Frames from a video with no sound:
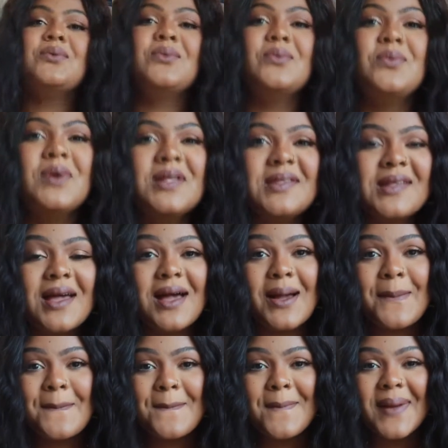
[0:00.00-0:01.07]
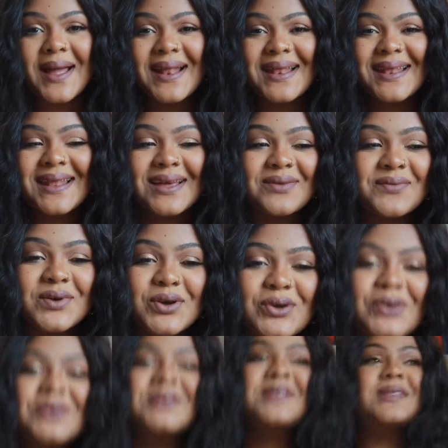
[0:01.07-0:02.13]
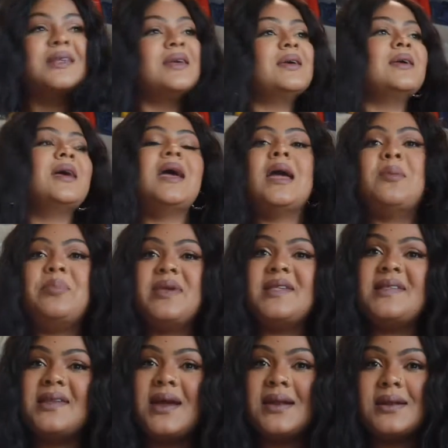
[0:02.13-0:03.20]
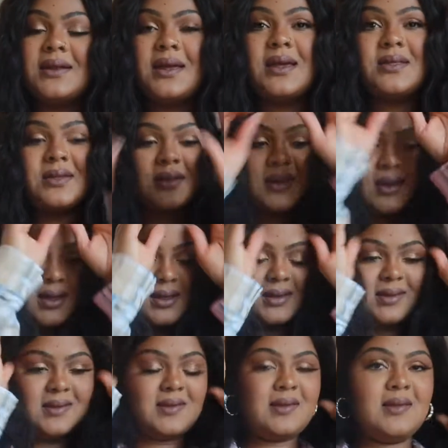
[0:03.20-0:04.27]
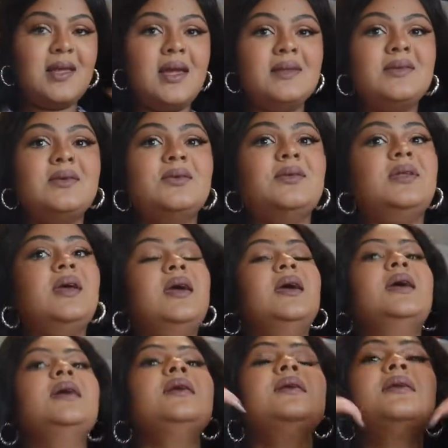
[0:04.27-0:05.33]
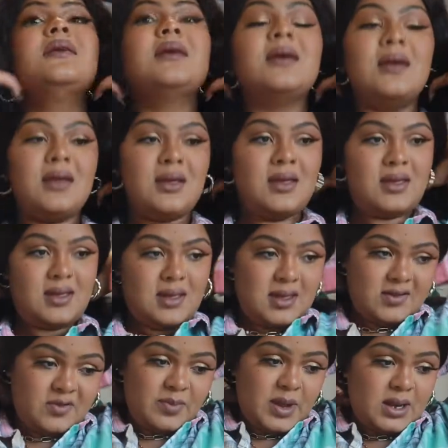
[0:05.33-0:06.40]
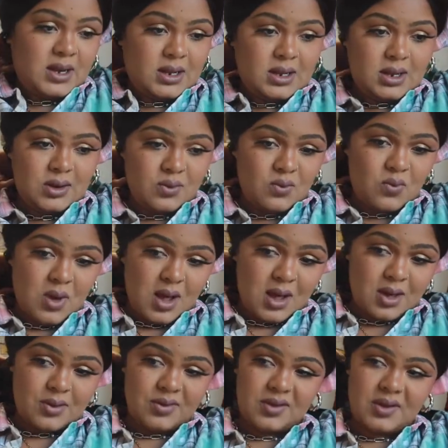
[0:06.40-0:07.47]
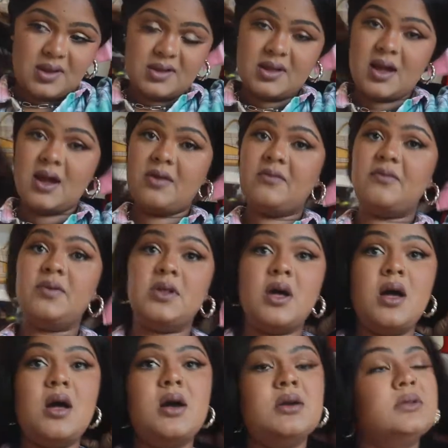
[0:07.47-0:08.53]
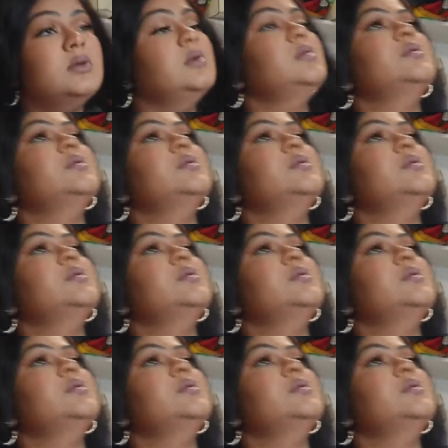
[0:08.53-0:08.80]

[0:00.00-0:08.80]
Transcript: What's up, my lovers? Happy Saturday. Today is Saturday. It's been a little while since I vlogged.